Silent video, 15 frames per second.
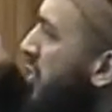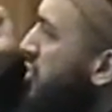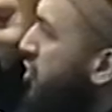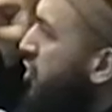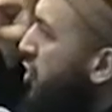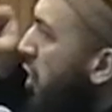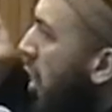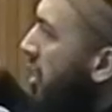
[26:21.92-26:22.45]
were
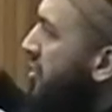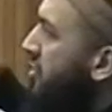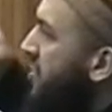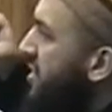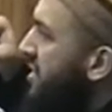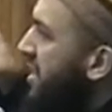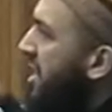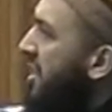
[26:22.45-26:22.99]
shocked
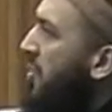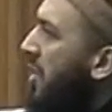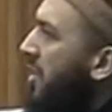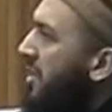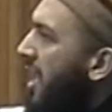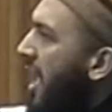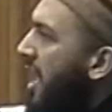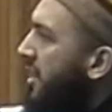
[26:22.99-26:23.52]
to see
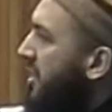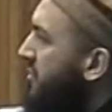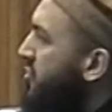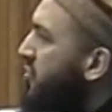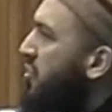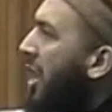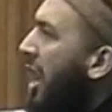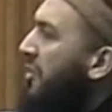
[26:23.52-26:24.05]
what the, the
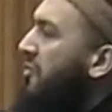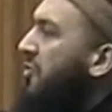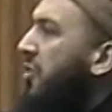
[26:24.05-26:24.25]
two had